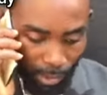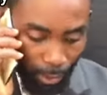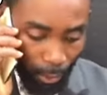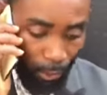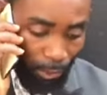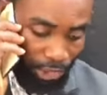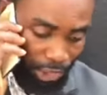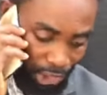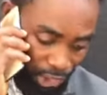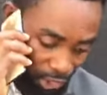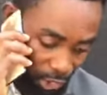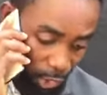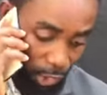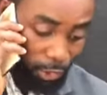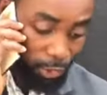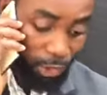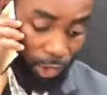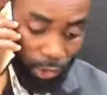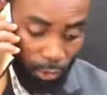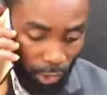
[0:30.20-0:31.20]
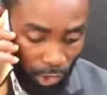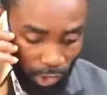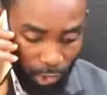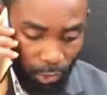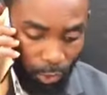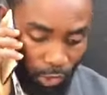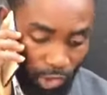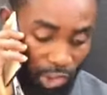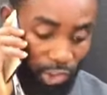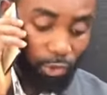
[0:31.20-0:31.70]
which is not
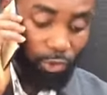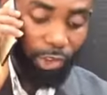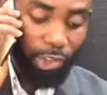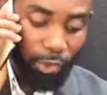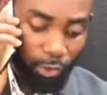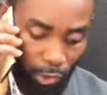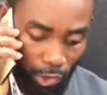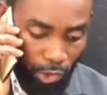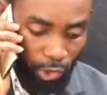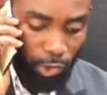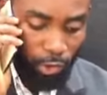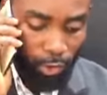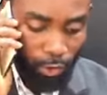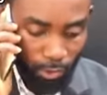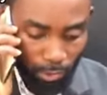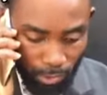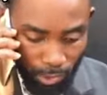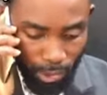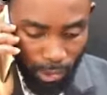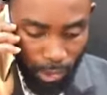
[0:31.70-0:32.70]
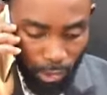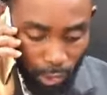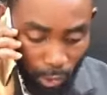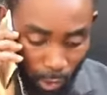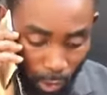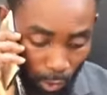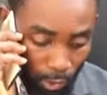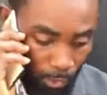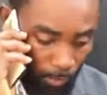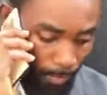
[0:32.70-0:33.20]
2022. This is 2022.
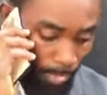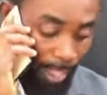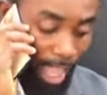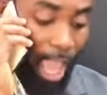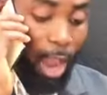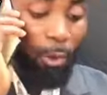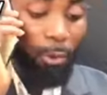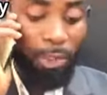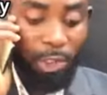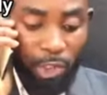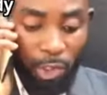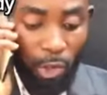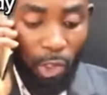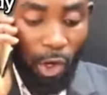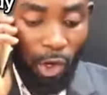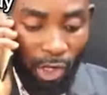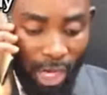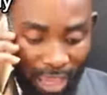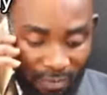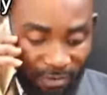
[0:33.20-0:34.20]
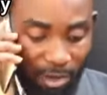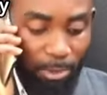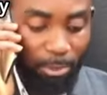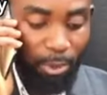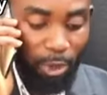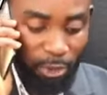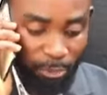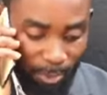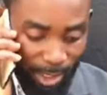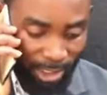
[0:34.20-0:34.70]
So I wish you long life and
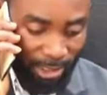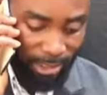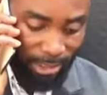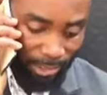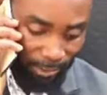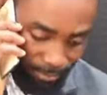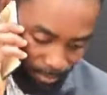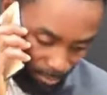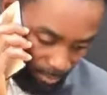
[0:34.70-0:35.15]
prosperity.